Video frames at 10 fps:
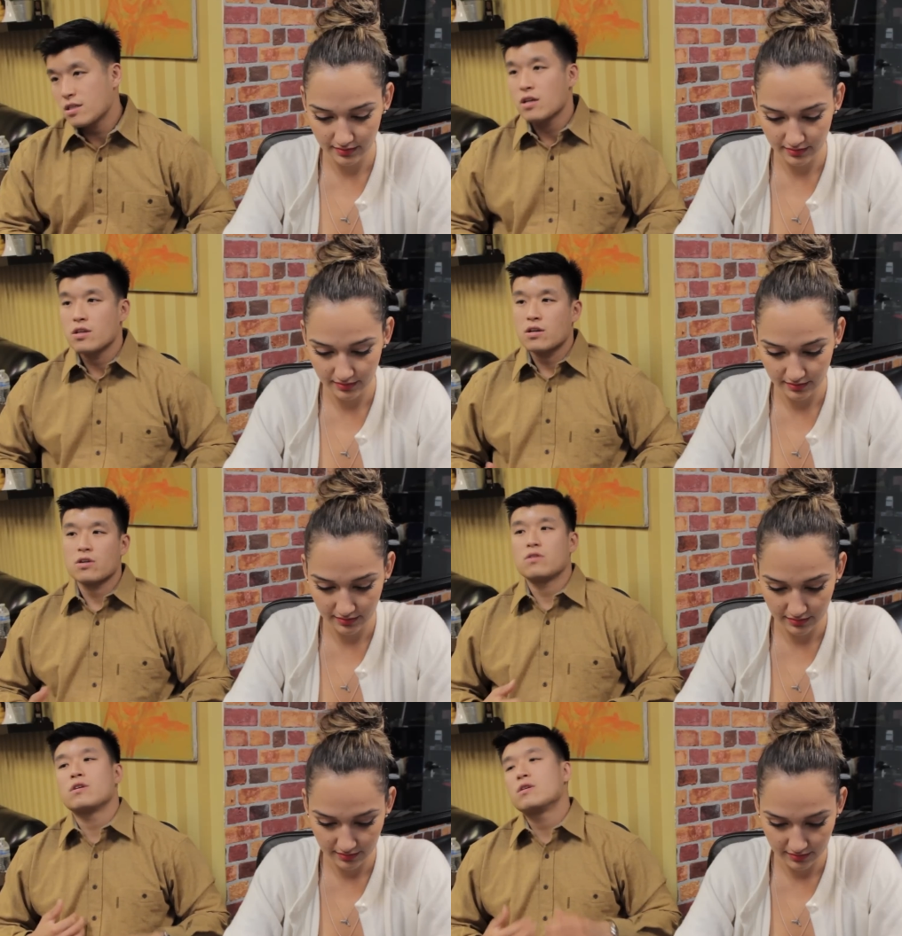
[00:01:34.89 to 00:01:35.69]
Speaker 1: this other
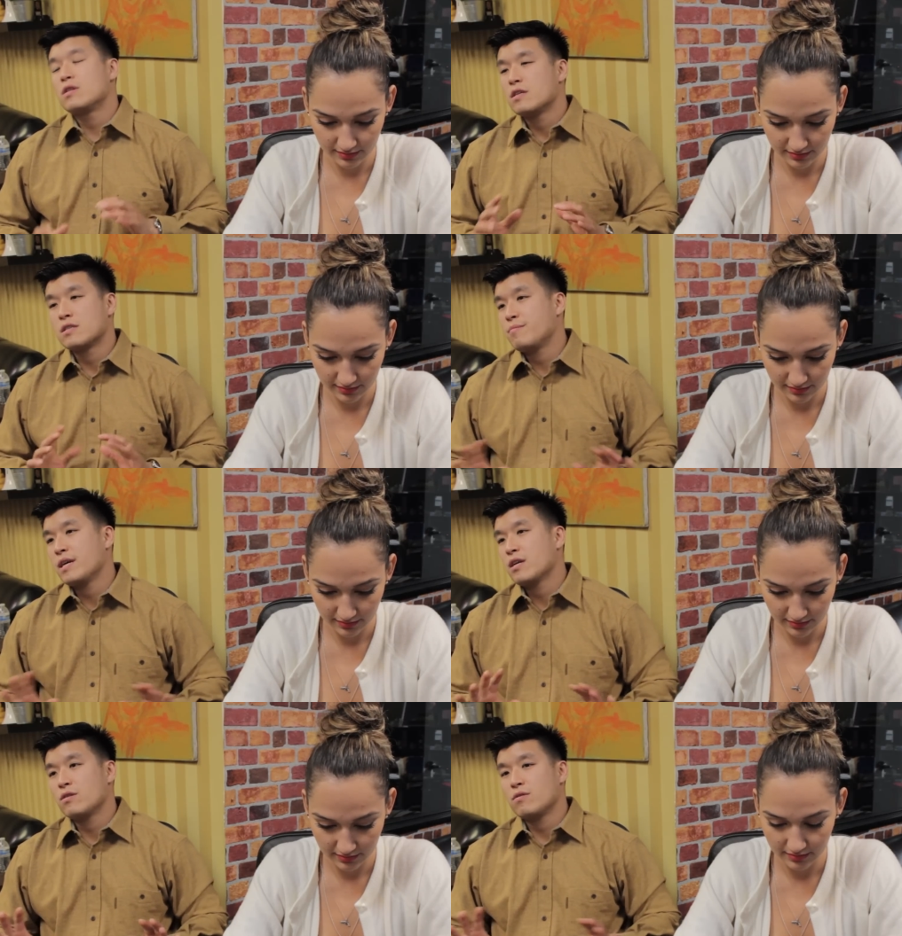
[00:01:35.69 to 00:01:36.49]
girl. It doesn't
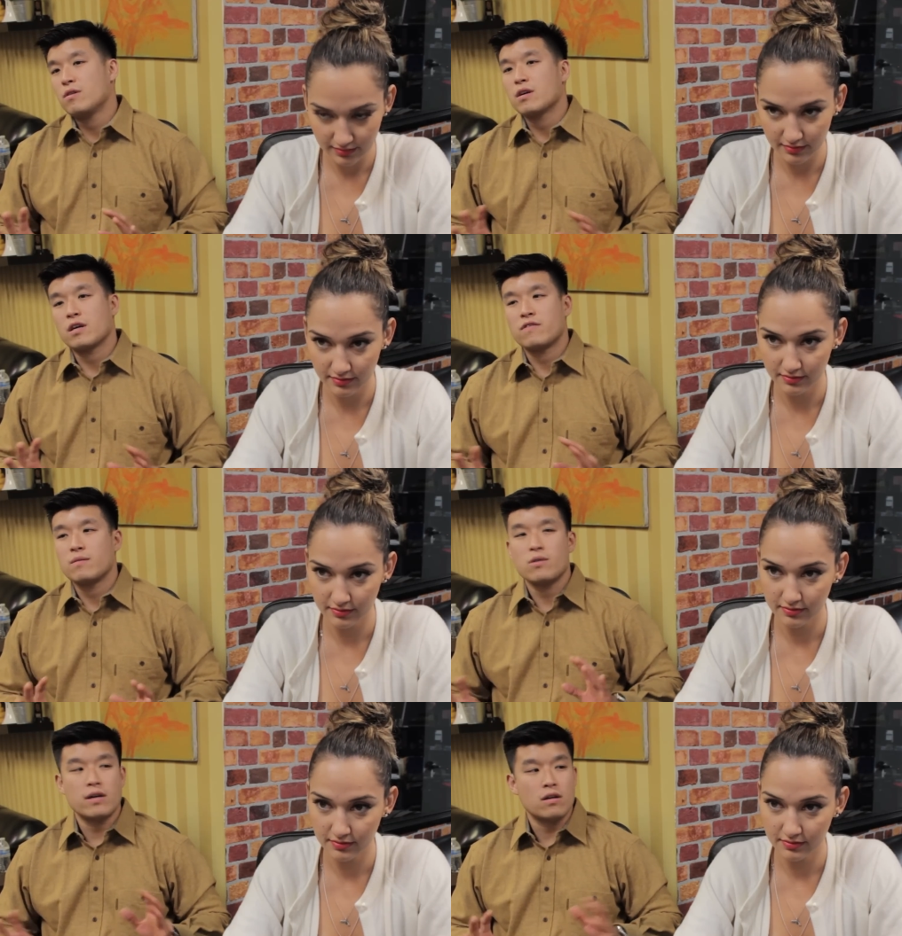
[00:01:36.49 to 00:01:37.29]
make you
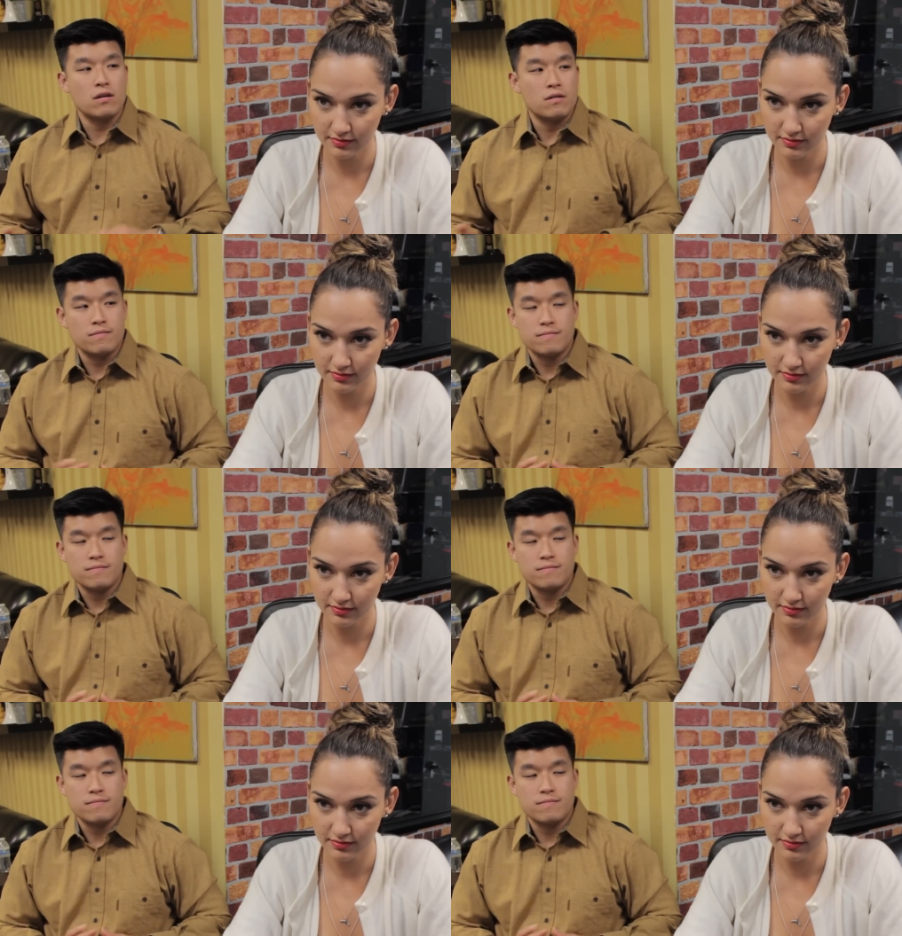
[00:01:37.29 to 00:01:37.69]
uncomfortable at all?